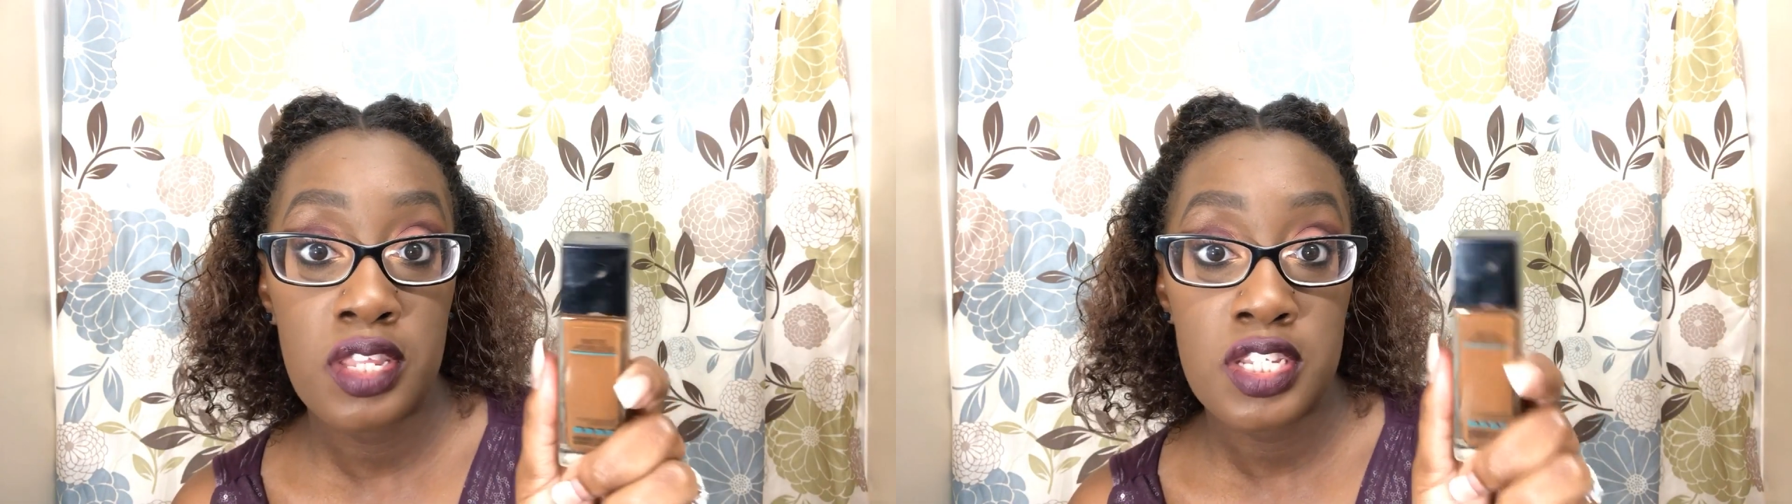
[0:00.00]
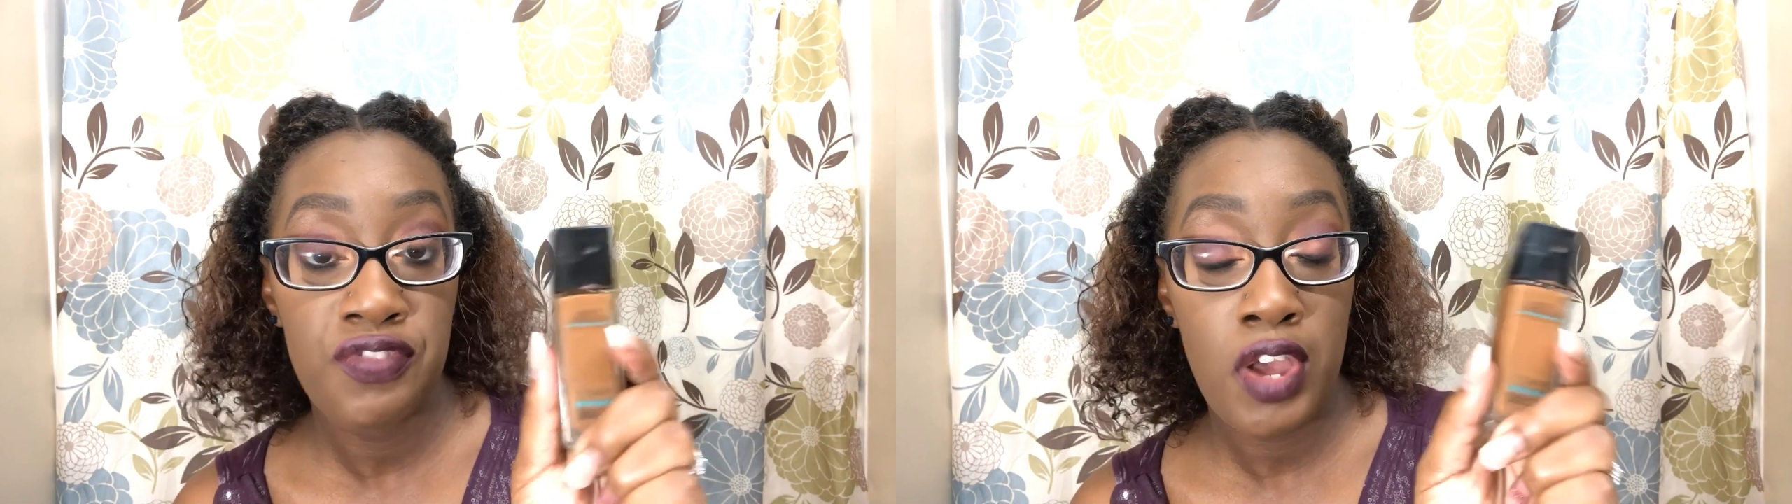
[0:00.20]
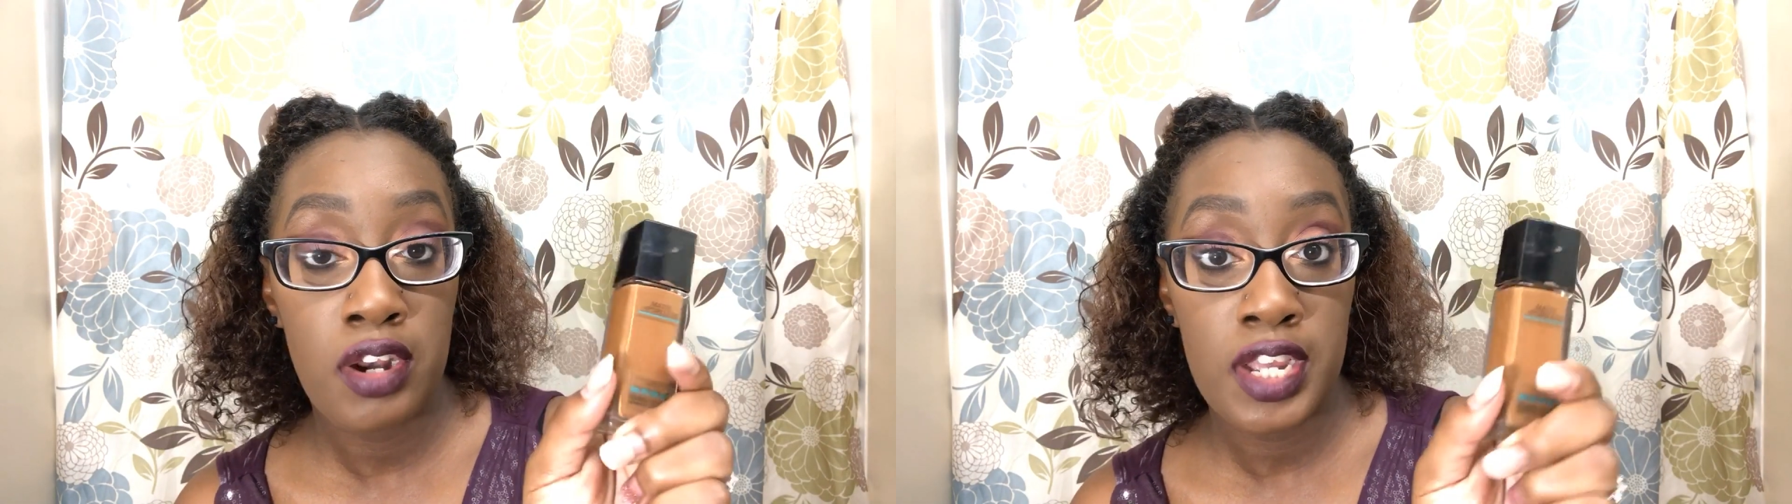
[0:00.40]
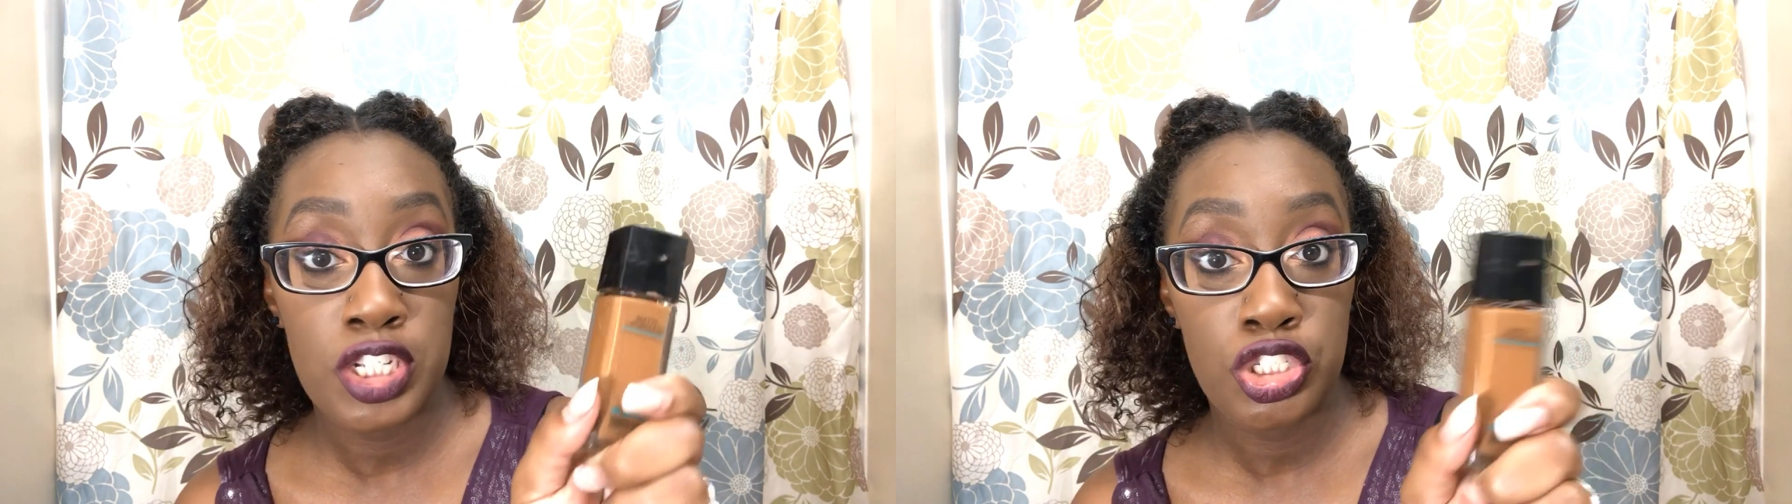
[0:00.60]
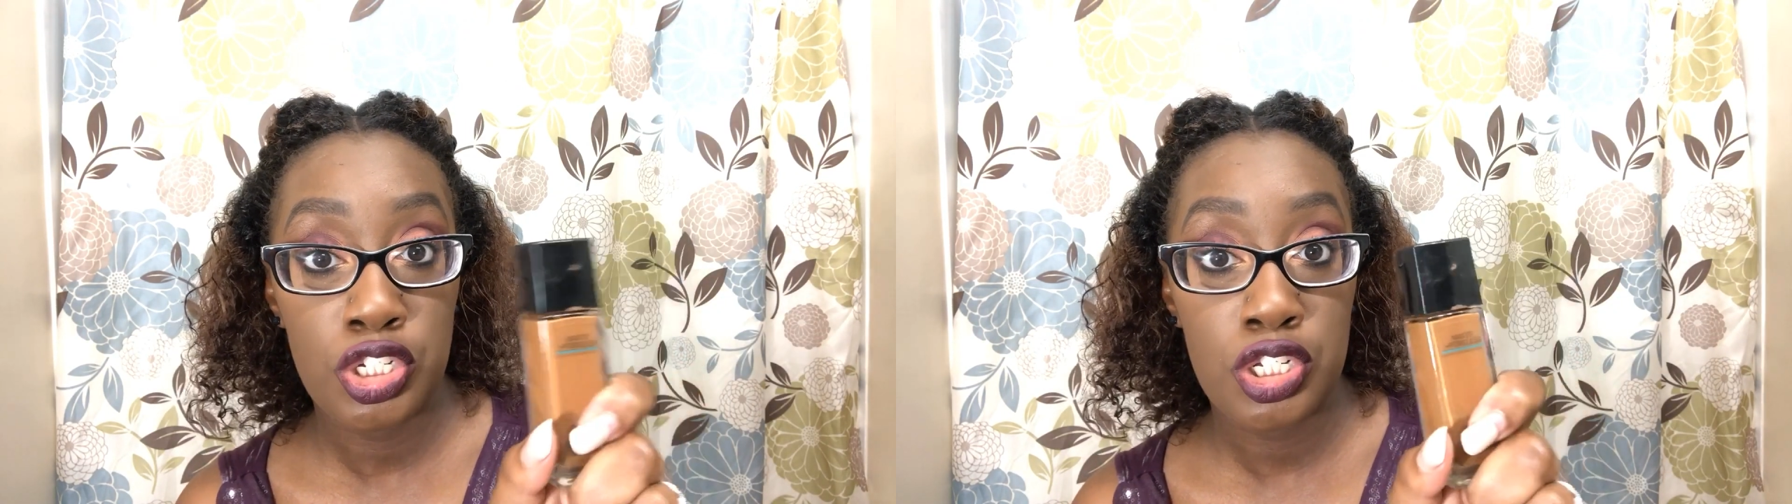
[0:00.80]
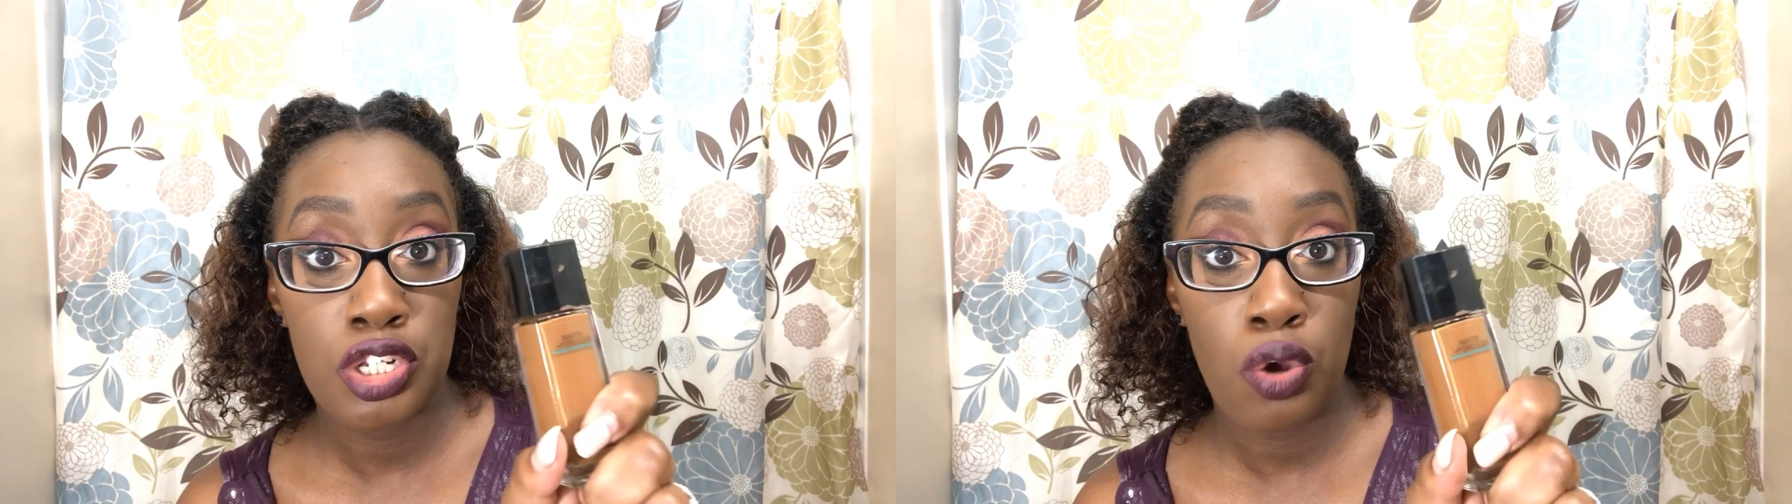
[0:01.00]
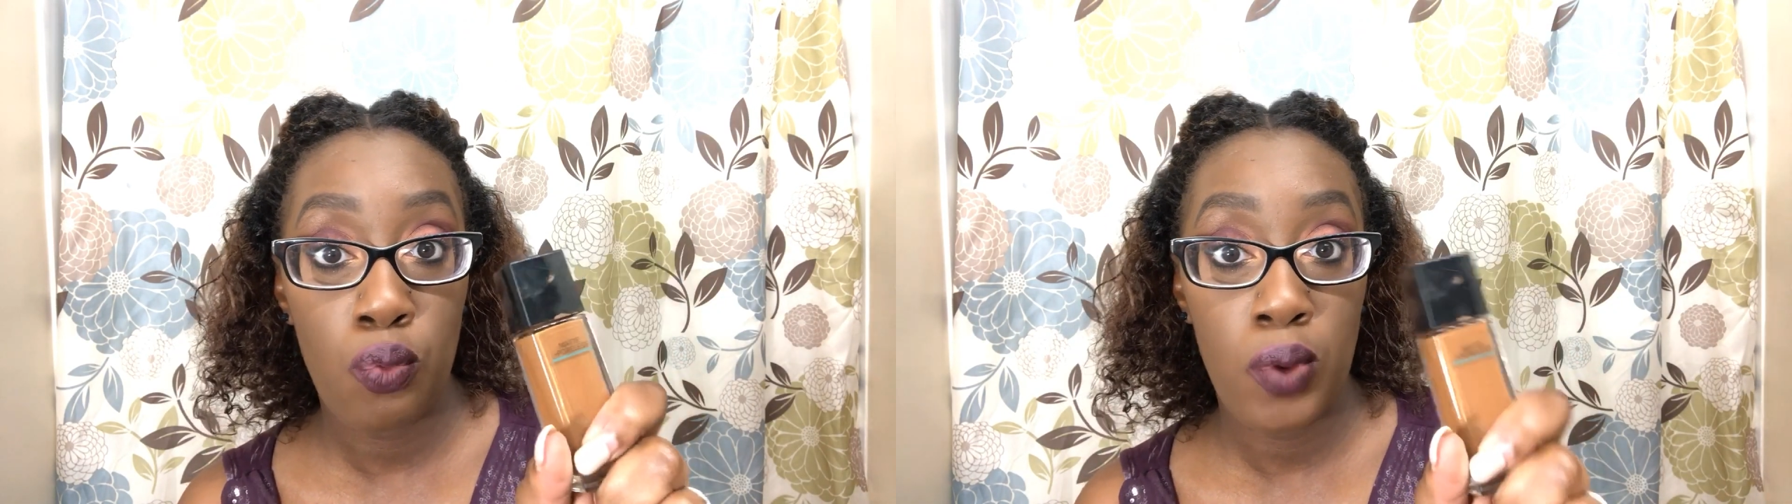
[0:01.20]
this foundation